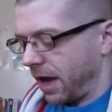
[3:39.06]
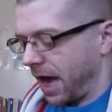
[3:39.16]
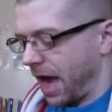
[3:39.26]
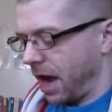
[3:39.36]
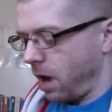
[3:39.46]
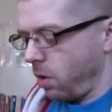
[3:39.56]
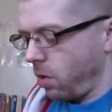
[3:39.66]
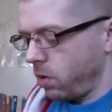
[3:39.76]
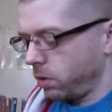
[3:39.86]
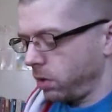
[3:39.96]

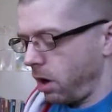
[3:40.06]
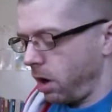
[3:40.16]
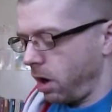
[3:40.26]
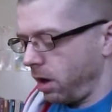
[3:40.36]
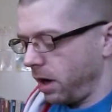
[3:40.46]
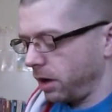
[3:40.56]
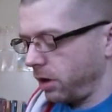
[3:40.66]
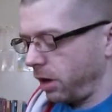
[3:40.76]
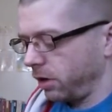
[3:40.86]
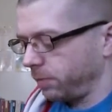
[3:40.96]
how law and
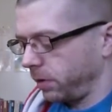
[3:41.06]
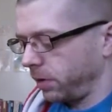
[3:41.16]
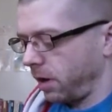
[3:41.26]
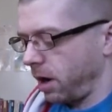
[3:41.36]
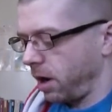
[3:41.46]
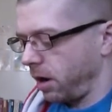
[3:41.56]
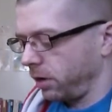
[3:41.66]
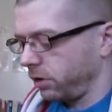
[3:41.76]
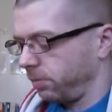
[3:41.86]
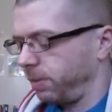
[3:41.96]
gospel
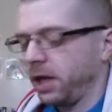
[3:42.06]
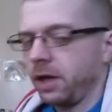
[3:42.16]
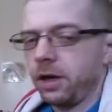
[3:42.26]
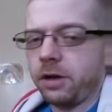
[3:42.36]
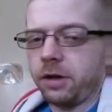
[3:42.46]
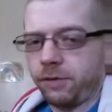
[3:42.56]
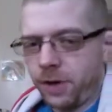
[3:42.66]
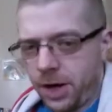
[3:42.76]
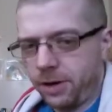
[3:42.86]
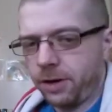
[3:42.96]
are to be
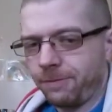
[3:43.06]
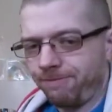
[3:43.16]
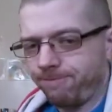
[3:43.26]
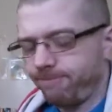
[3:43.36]
divided.